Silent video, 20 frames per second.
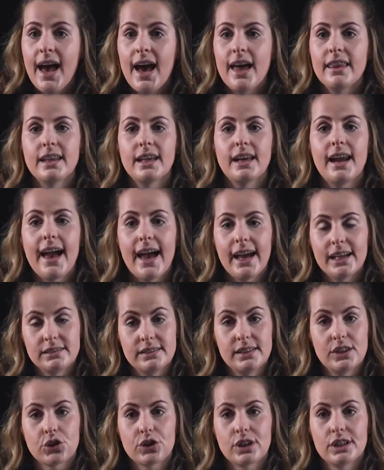and then
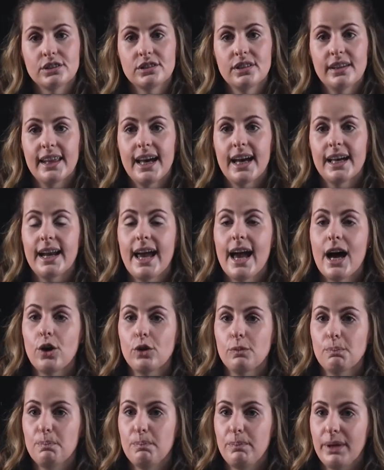anterior to that,
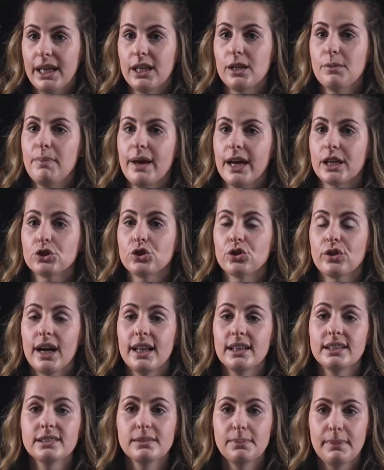our big
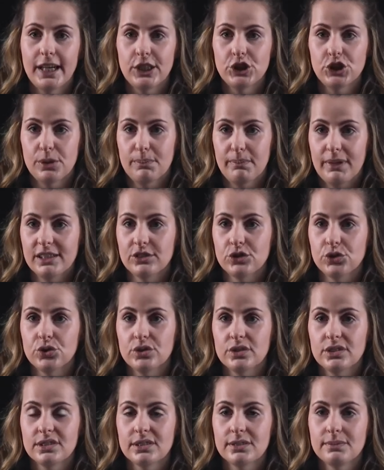pectoralis major
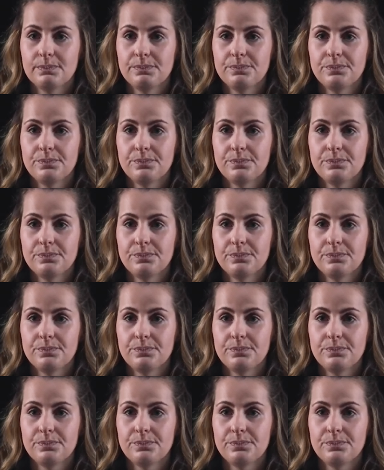muscles.